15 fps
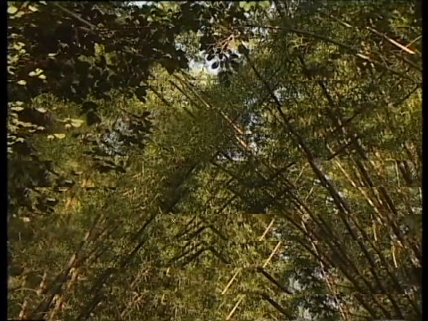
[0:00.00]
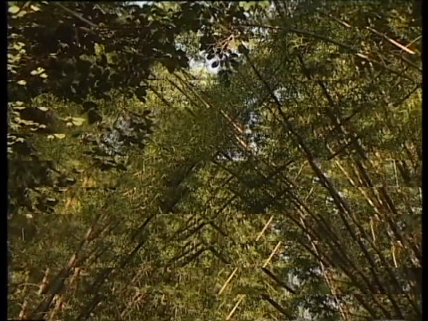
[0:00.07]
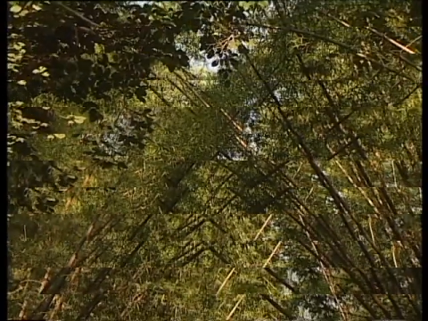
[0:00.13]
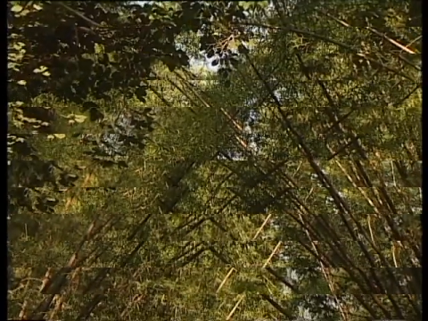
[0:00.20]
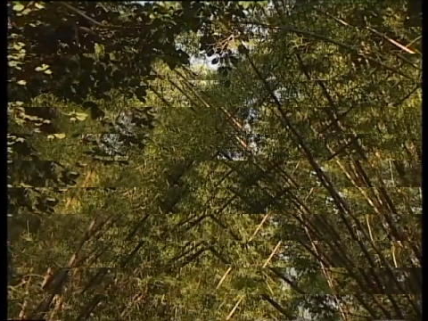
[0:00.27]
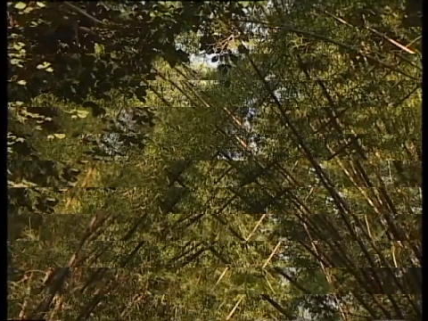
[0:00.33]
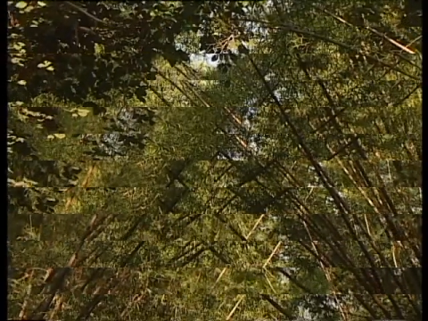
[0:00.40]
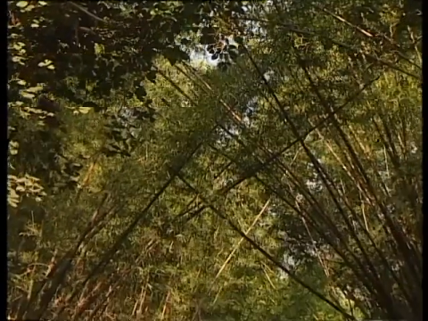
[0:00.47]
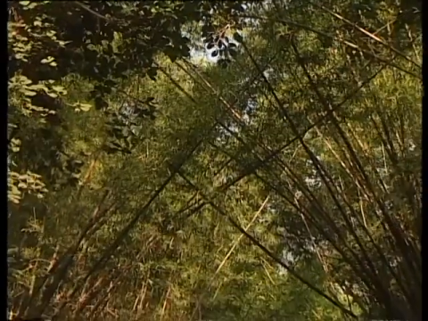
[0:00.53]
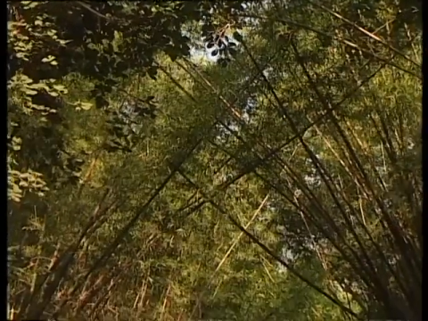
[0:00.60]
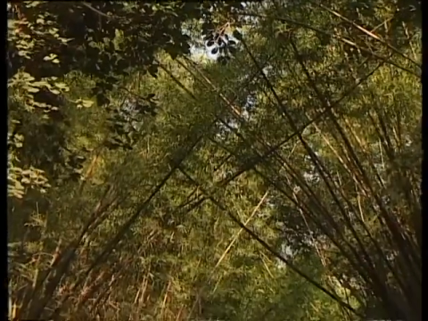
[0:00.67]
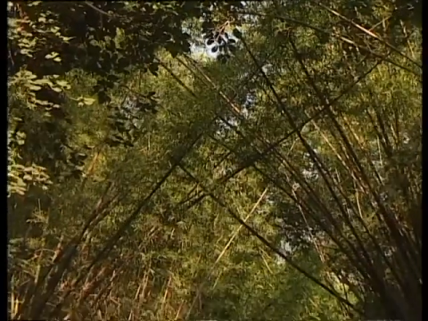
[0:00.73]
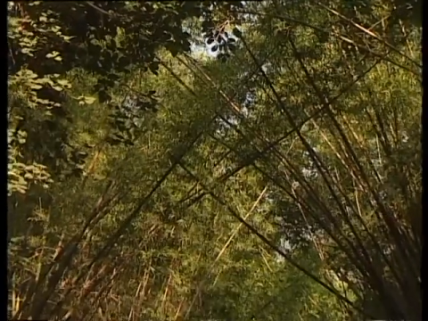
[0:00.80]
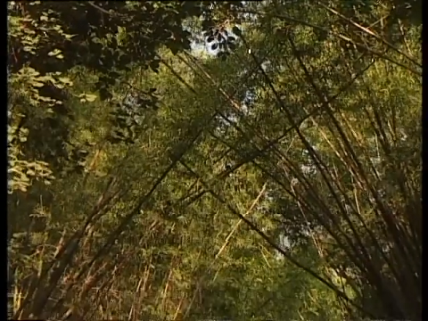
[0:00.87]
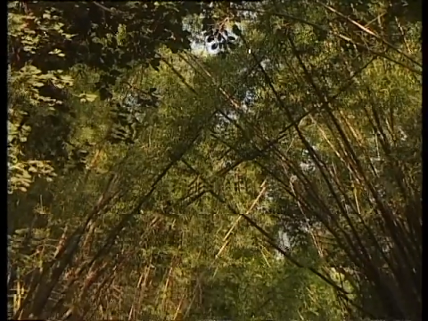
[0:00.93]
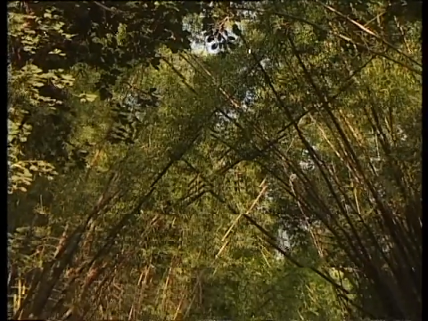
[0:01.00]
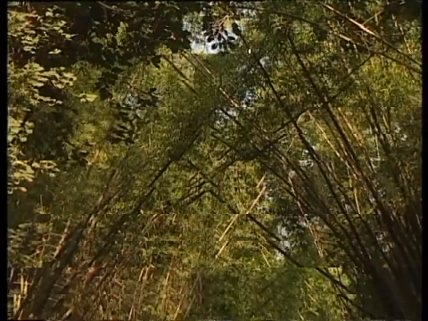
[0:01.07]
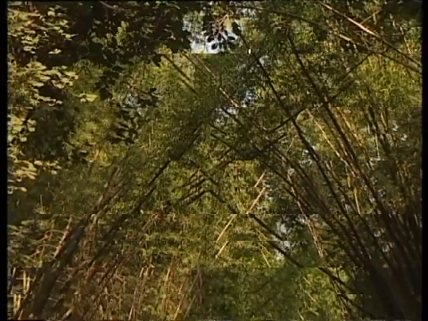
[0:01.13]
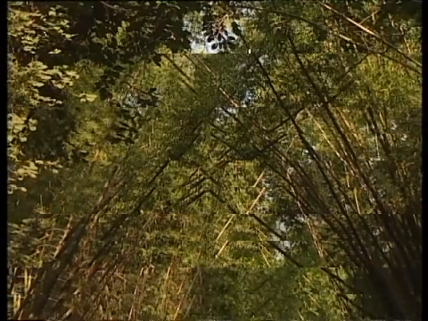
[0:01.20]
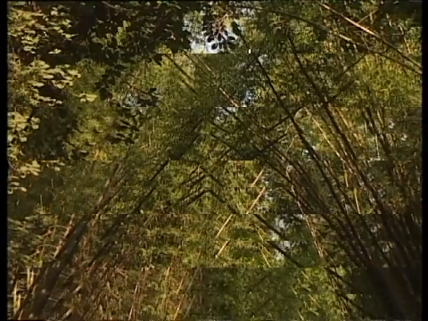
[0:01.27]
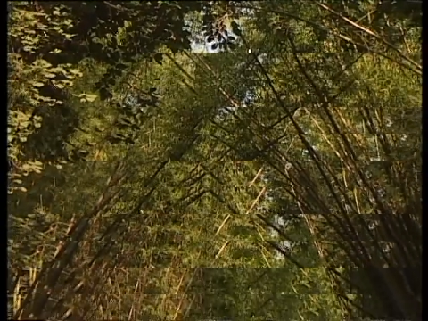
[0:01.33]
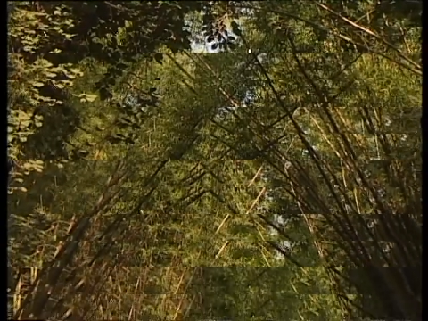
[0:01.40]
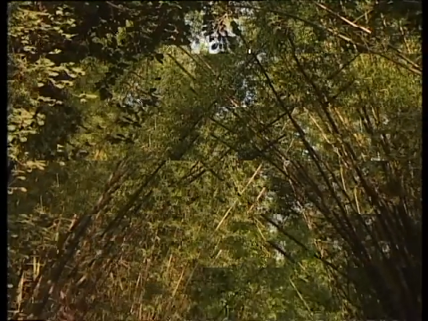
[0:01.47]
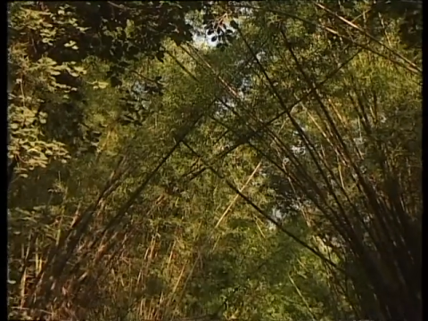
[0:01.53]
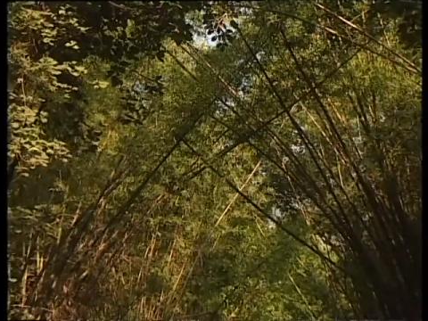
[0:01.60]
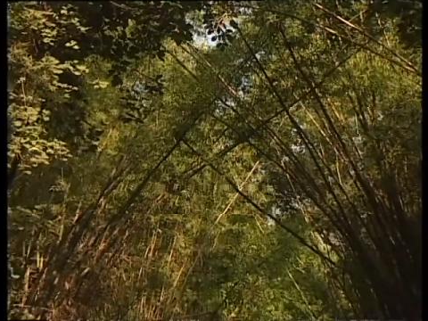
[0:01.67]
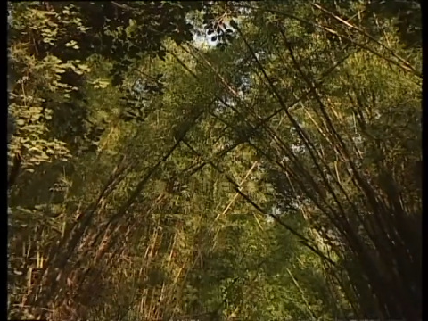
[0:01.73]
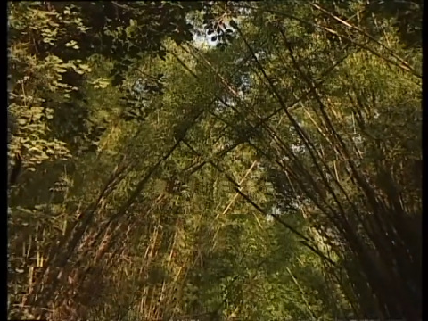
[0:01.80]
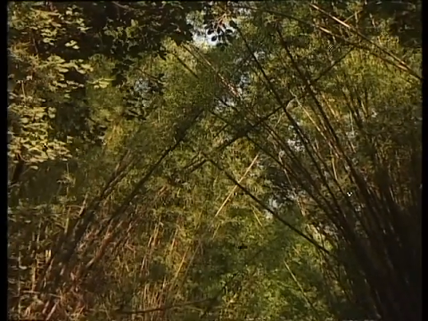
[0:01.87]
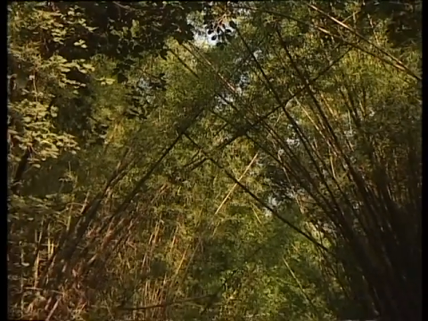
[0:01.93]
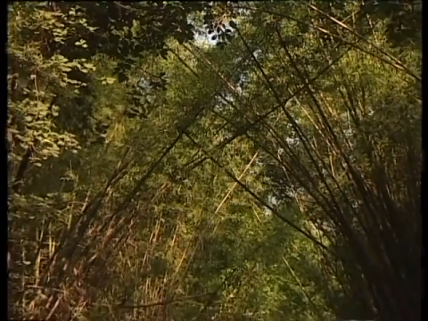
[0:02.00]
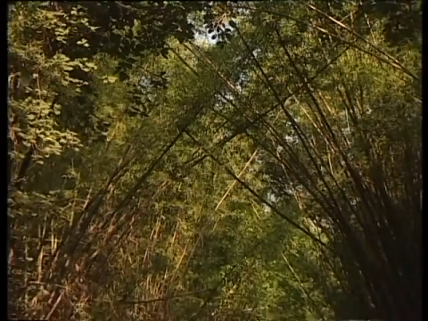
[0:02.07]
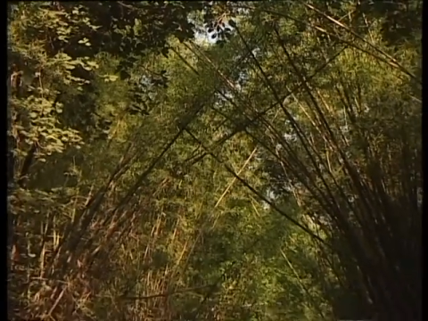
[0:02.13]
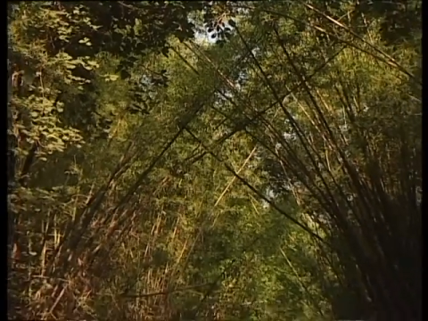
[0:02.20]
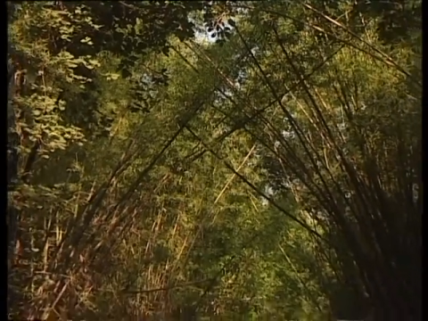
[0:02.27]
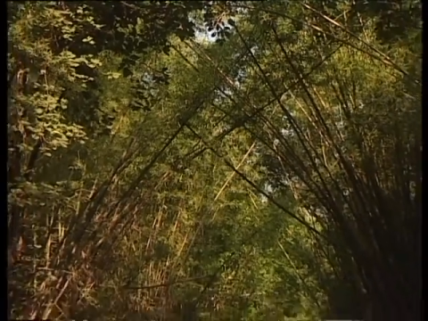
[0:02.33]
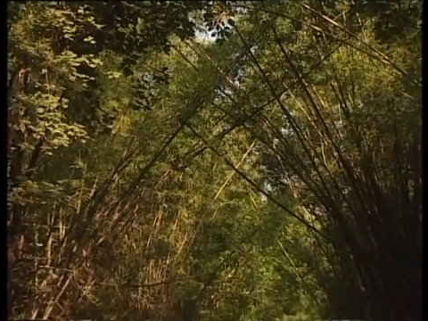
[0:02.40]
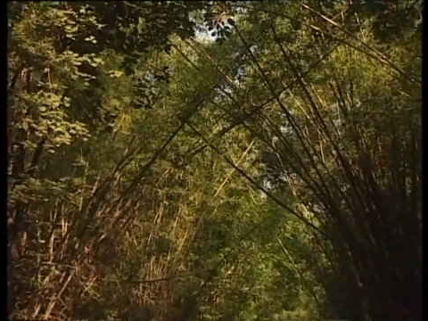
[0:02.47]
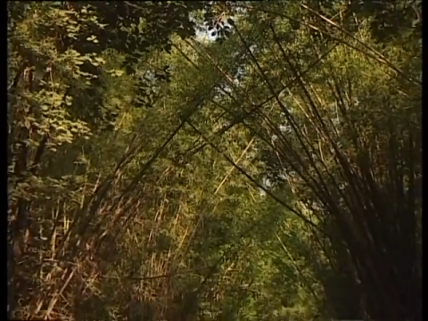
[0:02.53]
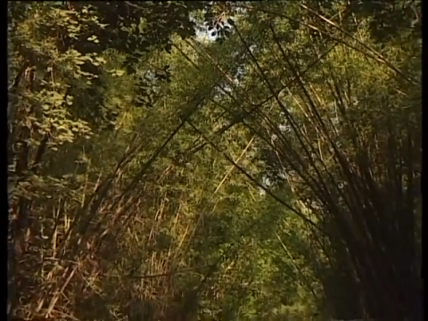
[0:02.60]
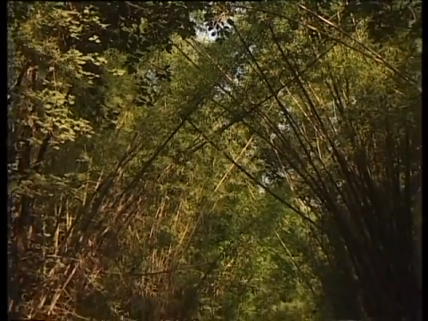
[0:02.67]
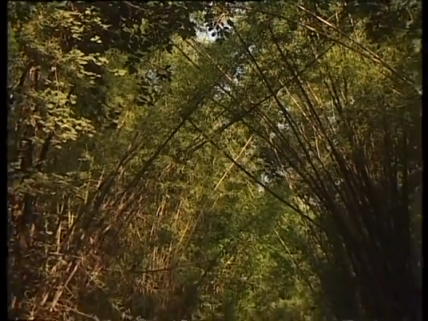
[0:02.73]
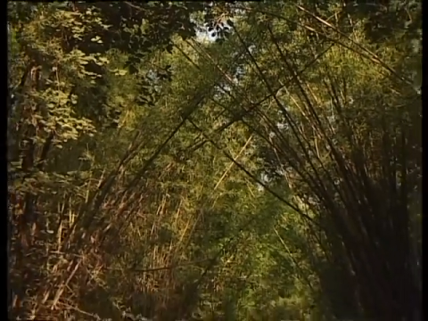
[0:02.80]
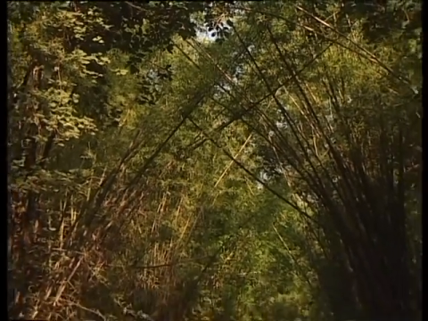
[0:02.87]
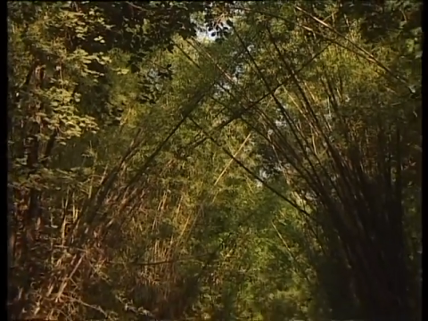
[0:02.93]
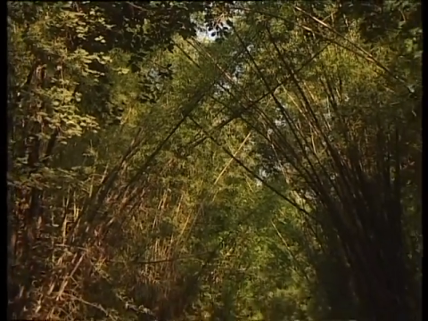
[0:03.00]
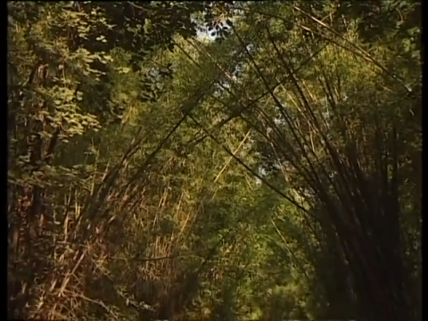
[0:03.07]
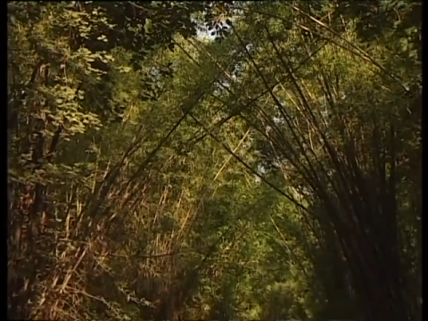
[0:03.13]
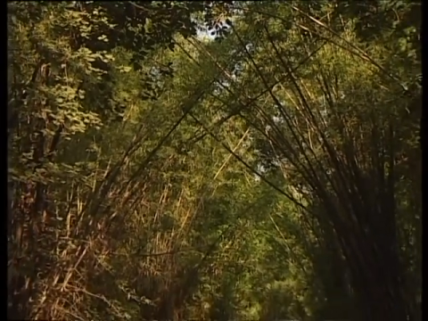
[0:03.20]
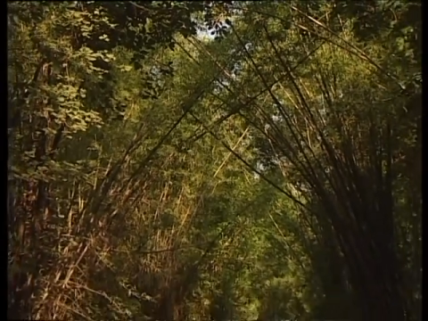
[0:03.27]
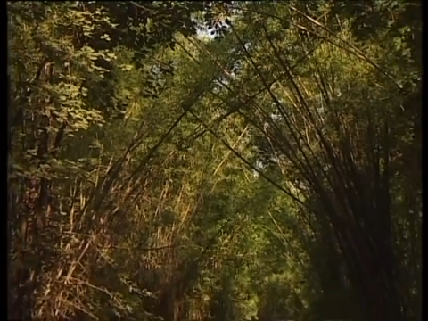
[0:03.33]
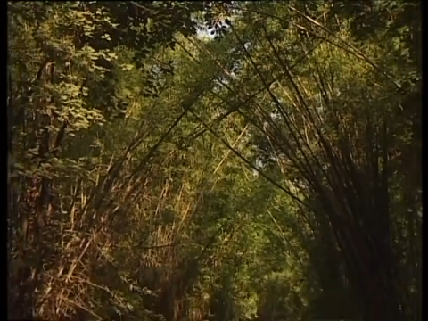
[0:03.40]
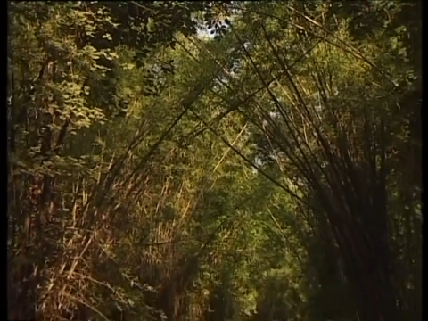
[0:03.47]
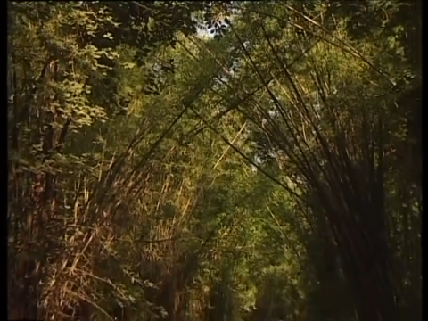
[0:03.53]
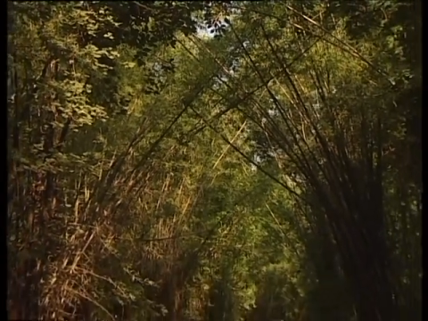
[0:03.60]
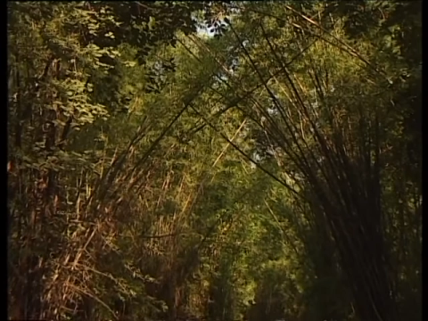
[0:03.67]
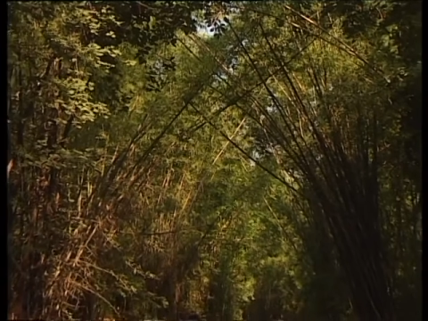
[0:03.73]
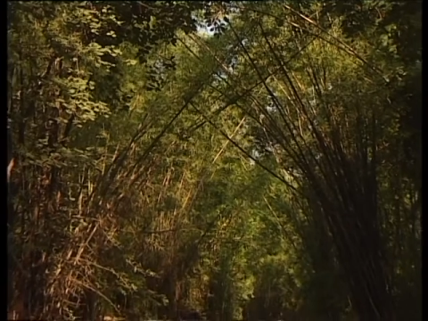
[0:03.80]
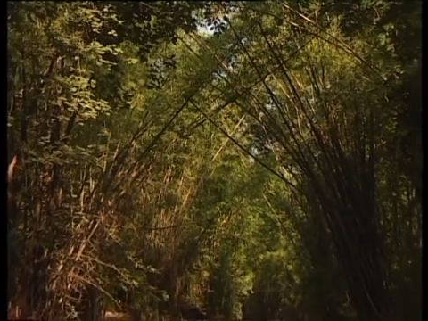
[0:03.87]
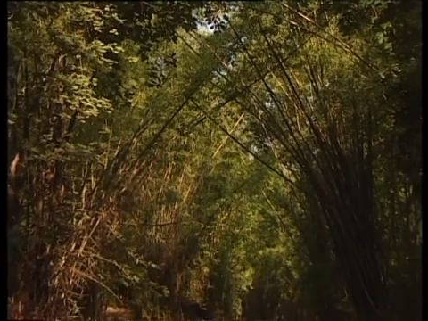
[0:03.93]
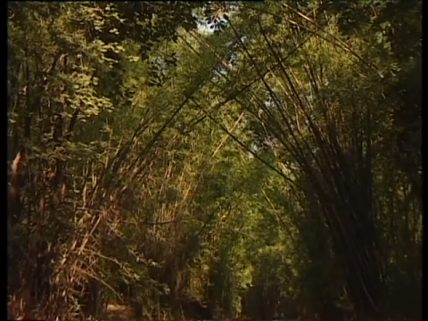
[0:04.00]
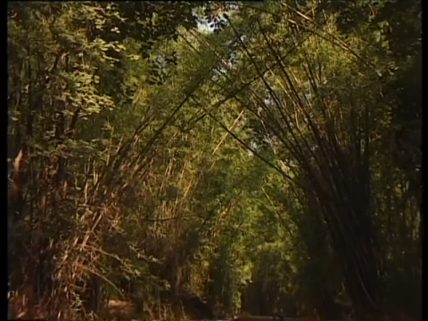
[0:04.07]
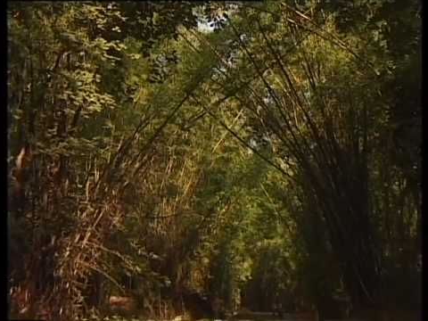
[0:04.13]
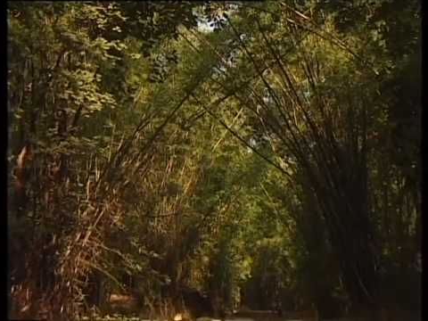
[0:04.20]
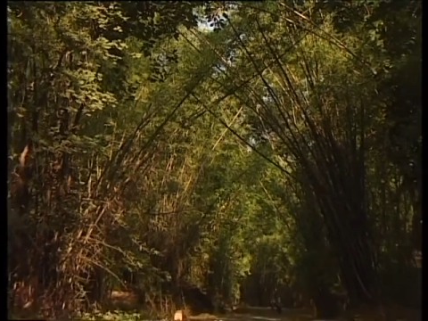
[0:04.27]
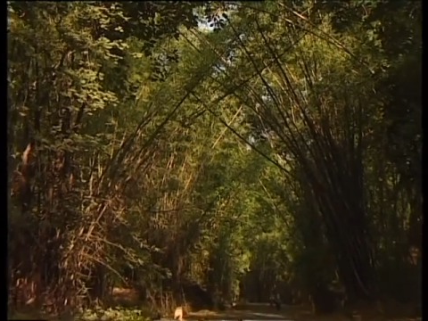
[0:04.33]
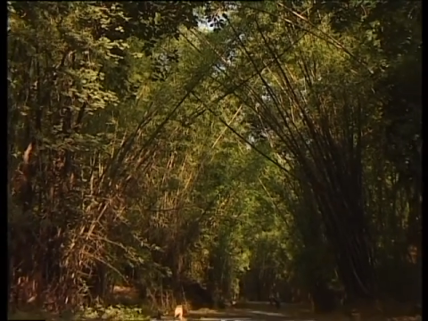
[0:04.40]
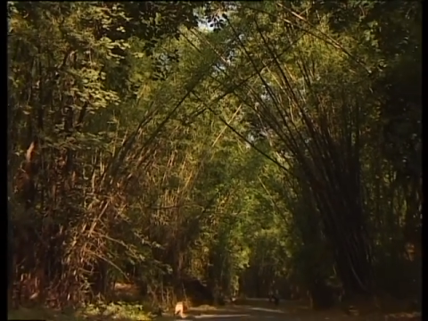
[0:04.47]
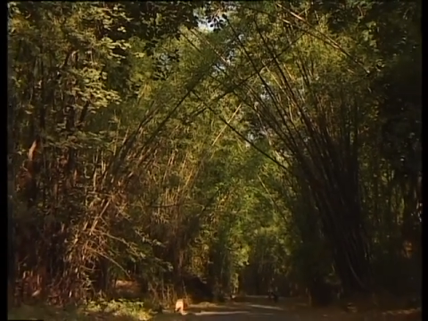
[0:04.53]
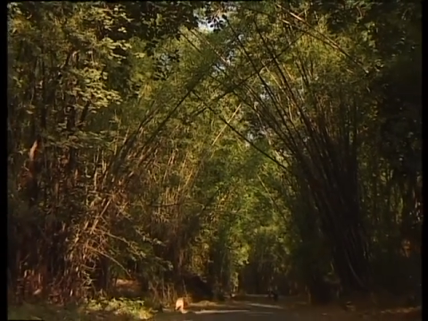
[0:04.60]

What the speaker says: [unreadable: no face in view]